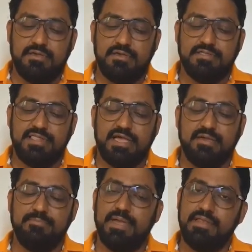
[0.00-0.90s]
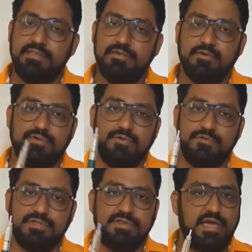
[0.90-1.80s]
It's like a pen. You
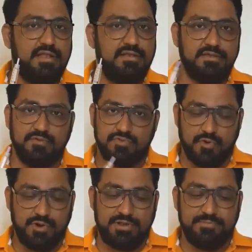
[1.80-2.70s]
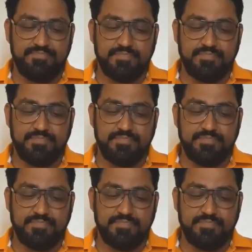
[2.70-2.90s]
use it and you throw it.